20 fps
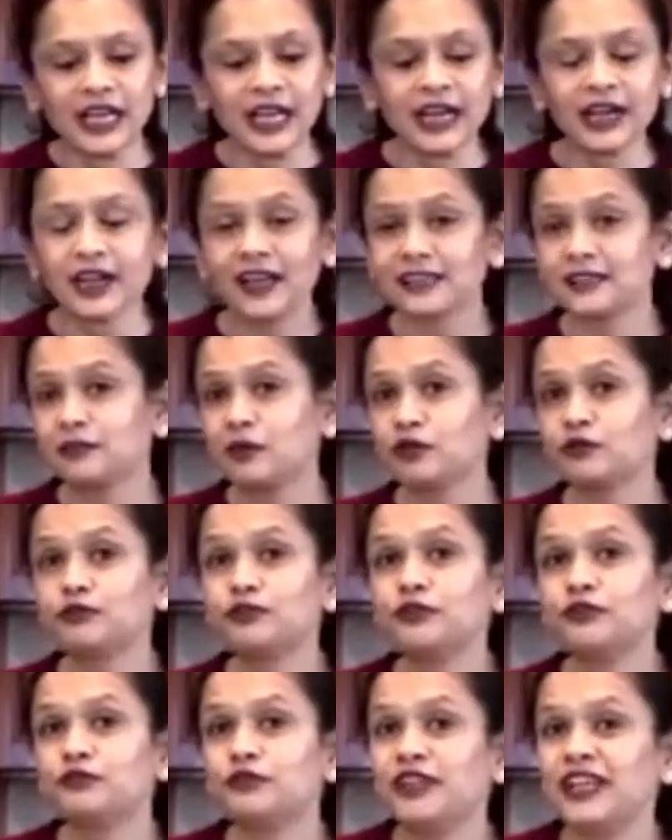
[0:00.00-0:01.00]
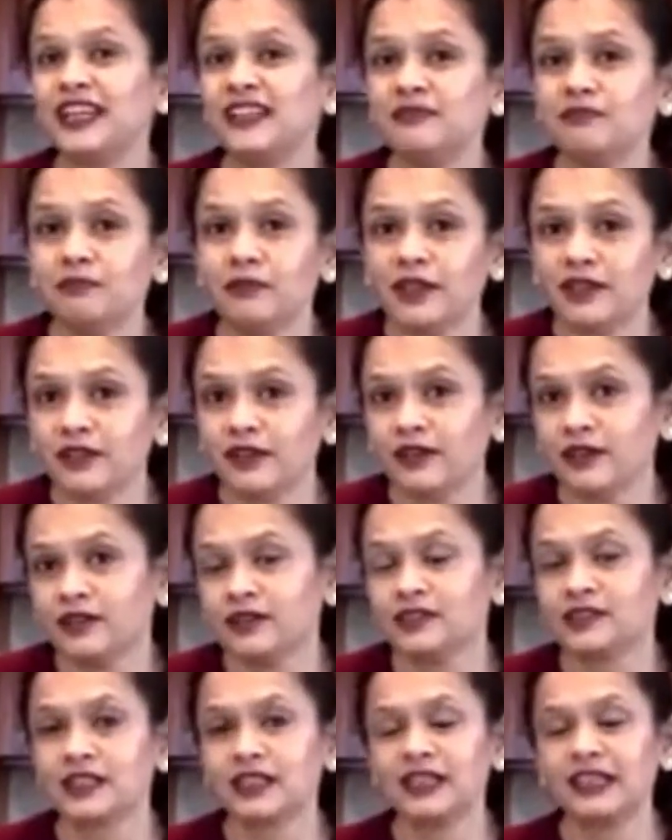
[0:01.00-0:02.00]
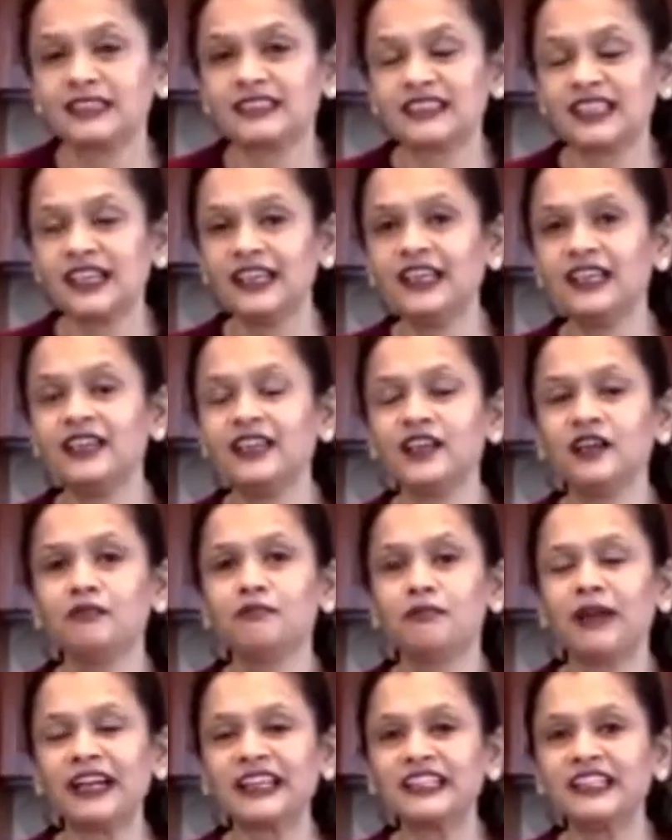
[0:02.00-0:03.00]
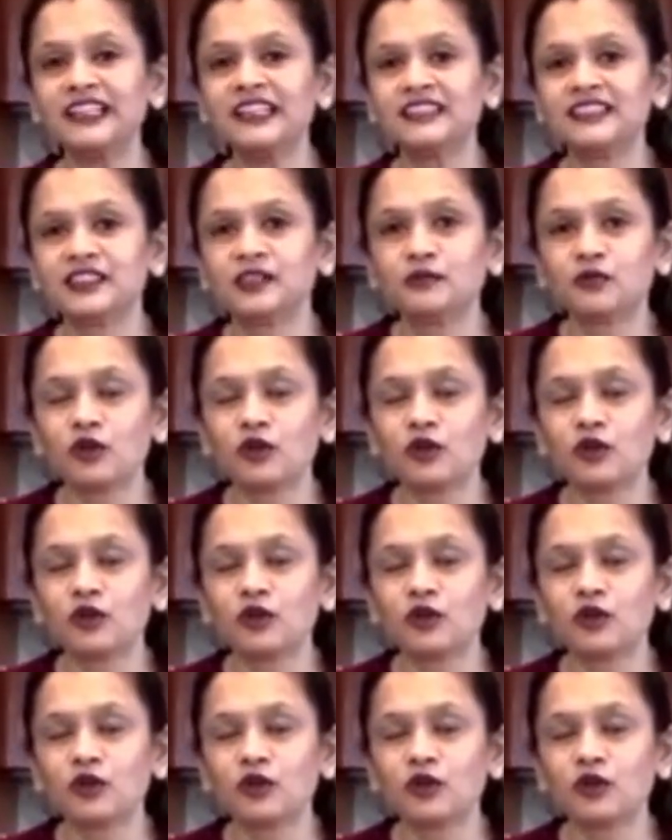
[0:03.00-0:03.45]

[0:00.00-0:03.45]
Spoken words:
It has about 15 minerals: selenium, magnesium,